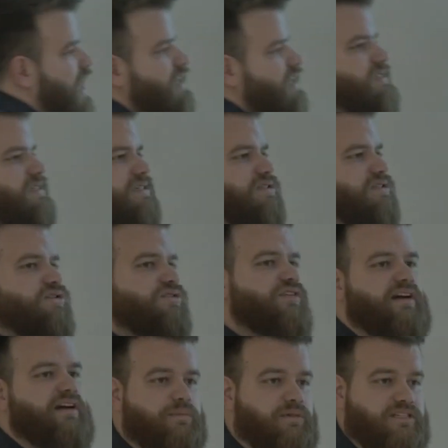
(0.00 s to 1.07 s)
is these new
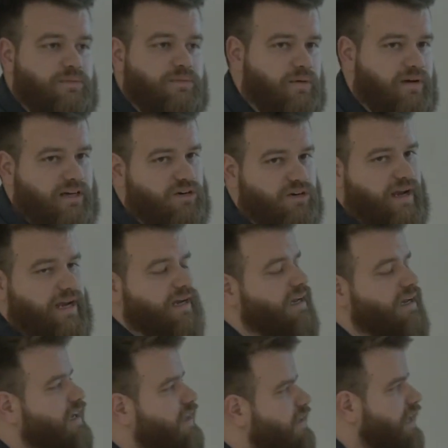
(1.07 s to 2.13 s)
variables that we want to create
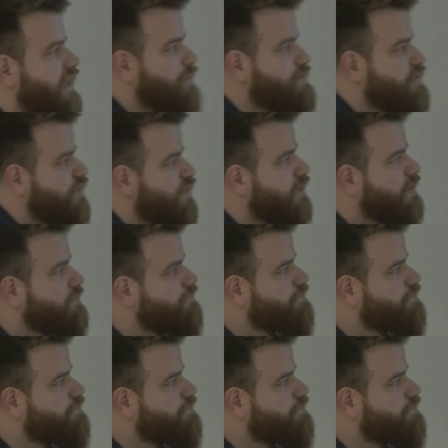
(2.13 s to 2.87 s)
the names for.